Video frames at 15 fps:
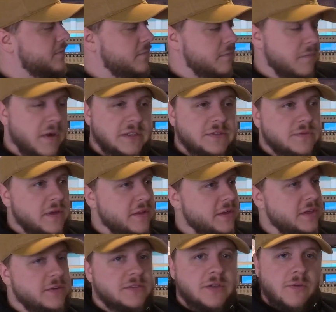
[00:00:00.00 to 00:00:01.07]
Much rather
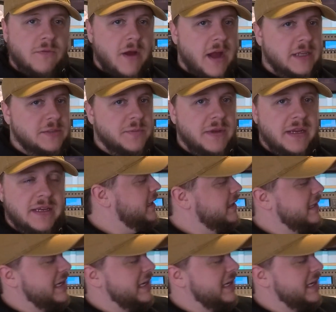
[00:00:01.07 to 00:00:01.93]
use GarageBand.